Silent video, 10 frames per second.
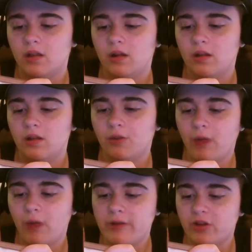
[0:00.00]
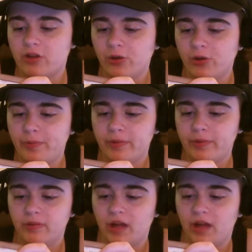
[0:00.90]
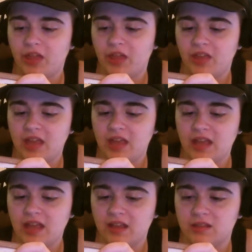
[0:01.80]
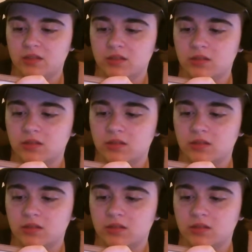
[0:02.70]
Crowded Coop, I think is...